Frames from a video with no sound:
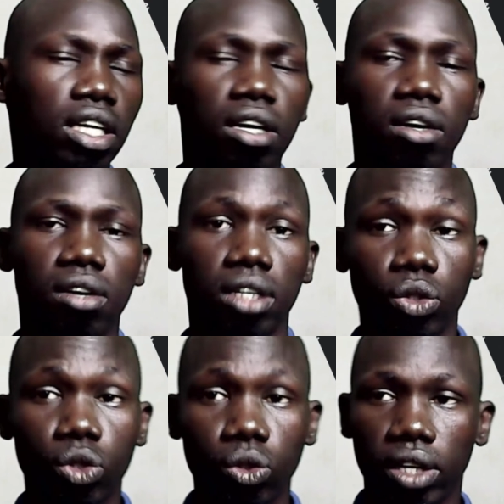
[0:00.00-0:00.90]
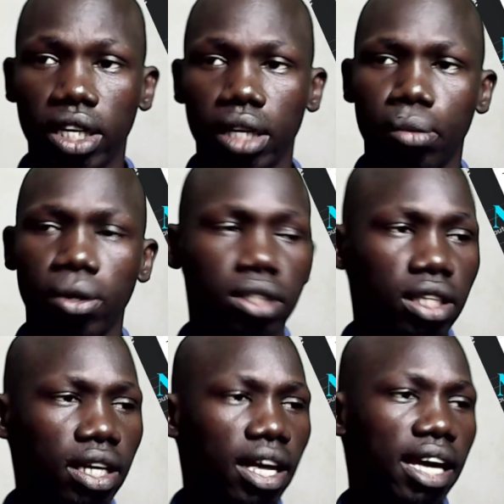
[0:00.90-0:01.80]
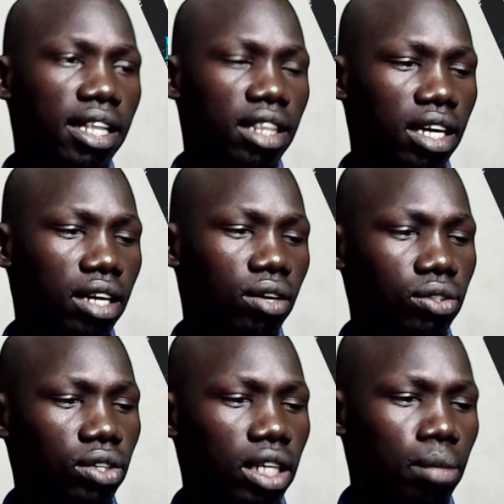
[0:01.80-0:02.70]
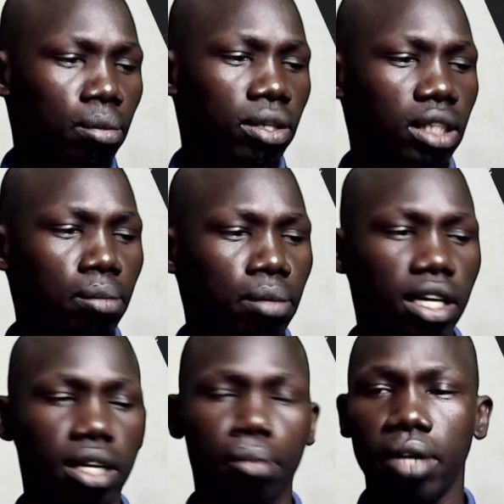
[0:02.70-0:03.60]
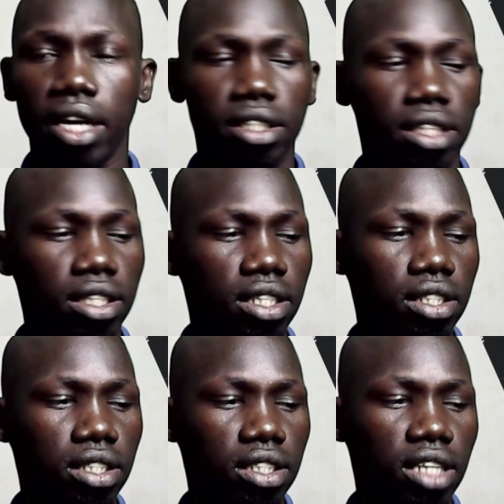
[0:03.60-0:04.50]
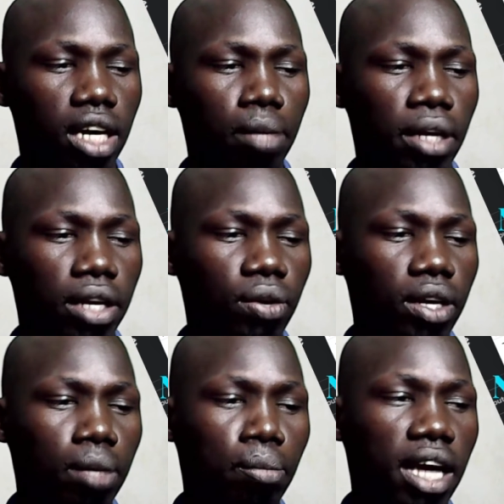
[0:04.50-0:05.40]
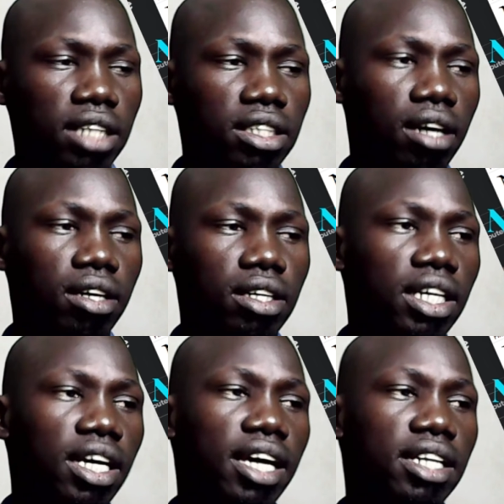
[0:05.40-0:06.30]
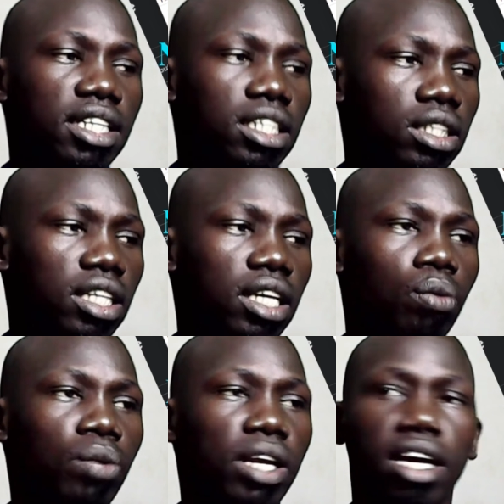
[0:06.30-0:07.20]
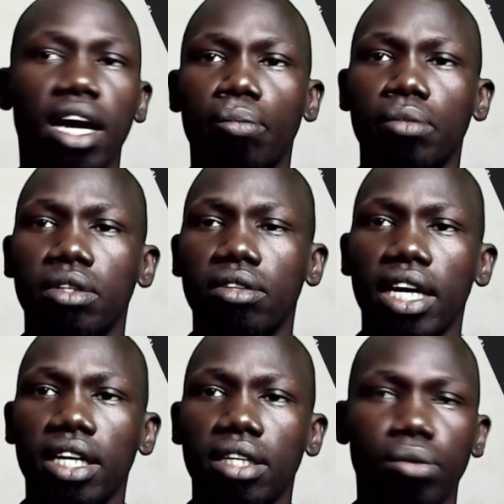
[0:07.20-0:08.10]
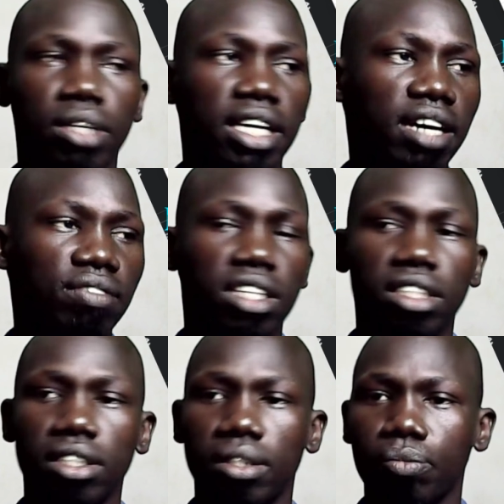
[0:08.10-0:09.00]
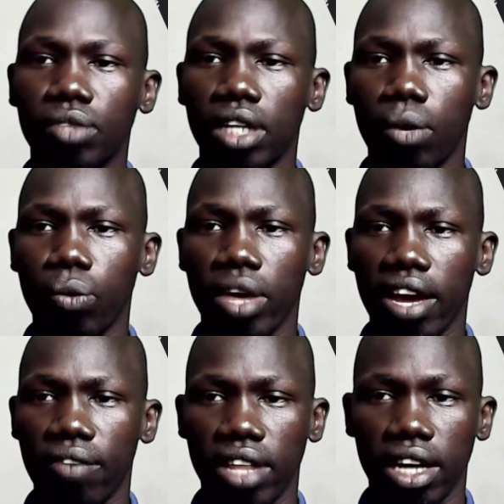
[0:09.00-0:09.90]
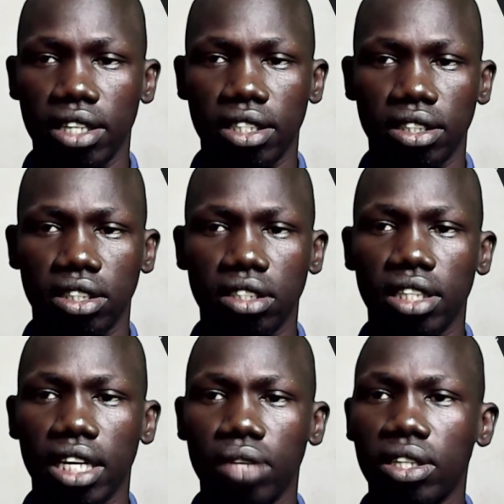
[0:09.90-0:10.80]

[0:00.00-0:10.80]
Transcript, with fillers: or use your keyboard and then on your keyboard simply press this start menu plus R and this thing will come all right we have this uh, we have that uh, screen that you